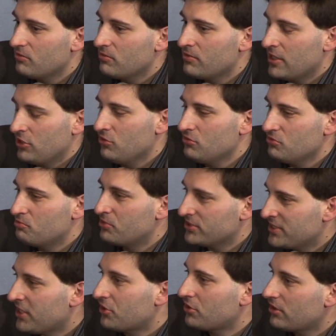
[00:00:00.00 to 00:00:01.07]
that you
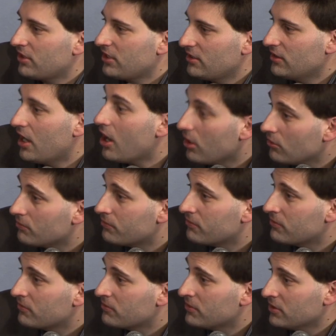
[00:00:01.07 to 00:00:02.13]
particularly love
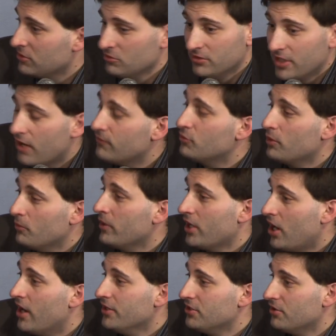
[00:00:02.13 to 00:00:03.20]
you loved what went
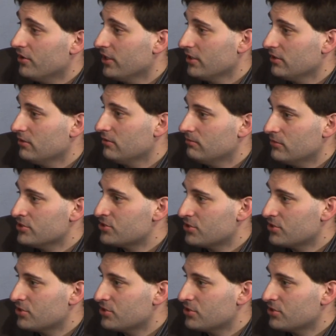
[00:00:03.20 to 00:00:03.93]
on during a